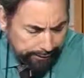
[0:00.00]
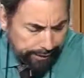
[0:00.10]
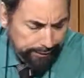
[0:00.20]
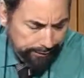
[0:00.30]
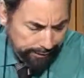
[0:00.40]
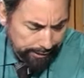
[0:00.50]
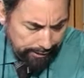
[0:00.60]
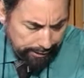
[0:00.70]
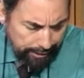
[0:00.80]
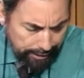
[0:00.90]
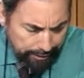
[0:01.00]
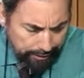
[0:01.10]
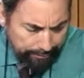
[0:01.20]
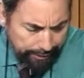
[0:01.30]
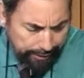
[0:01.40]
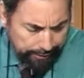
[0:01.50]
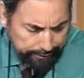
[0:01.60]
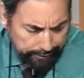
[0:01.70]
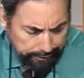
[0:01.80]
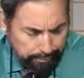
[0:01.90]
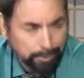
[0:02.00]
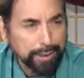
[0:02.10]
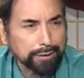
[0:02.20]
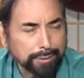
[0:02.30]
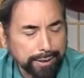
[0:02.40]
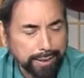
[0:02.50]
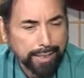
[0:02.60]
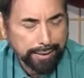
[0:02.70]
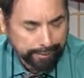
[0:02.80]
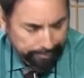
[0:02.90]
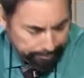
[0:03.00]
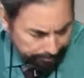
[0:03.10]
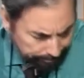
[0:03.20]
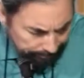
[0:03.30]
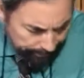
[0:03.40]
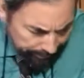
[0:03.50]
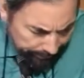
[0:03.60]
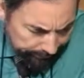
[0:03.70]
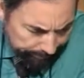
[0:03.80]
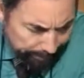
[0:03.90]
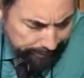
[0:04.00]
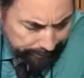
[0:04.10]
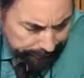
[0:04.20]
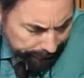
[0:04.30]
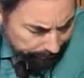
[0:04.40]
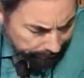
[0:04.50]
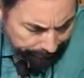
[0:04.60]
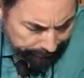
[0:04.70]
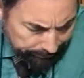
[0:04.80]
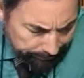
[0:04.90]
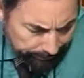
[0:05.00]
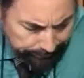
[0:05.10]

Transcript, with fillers: says in uh, Leviticus 23:10, "Speak to the children of Israel and